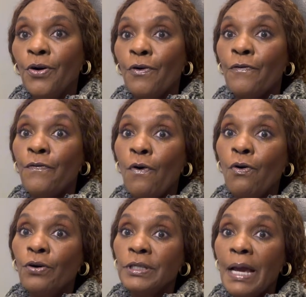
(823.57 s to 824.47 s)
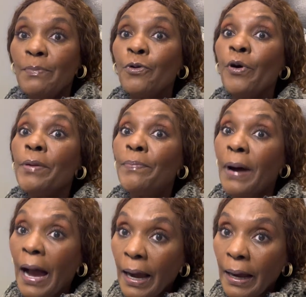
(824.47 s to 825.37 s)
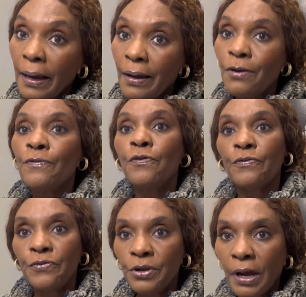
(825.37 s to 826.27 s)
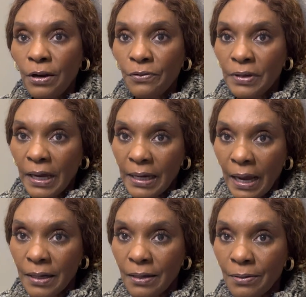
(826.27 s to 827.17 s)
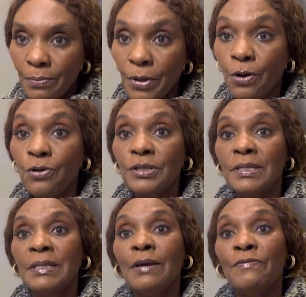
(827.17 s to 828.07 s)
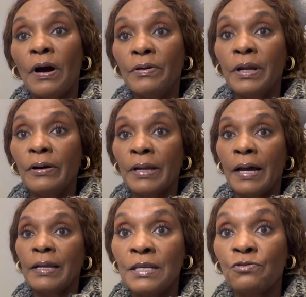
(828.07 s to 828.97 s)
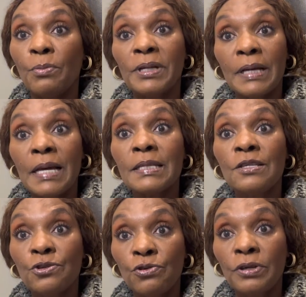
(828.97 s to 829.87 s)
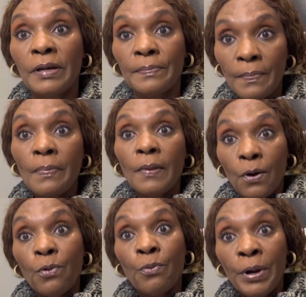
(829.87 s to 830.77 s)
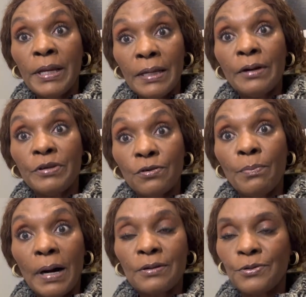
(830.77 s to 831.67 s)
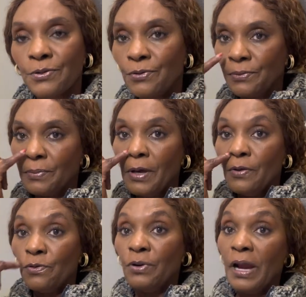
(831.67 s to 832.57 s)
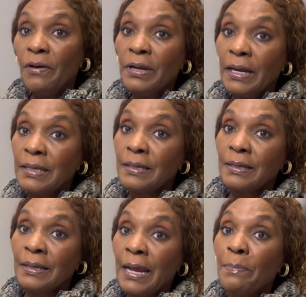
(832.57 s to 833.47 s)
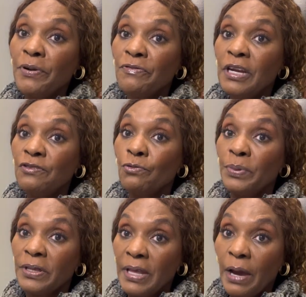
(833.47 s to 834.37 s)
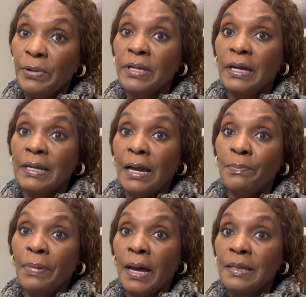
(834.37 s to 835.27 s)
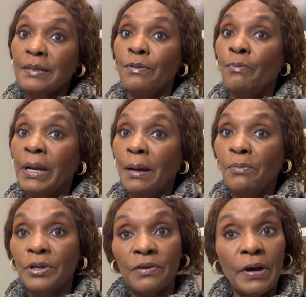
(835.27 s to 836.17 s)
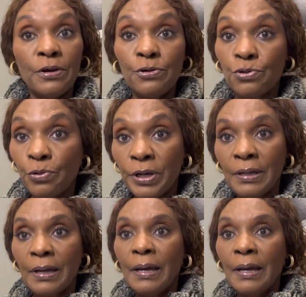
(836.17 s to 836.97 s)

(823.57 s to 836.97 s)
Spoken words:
for them going back for funeral of their dad. Because they found out that it traumatizes children when they return back to school. So now that they are privileged to be there when their dad passed, madam, whatever you're doing,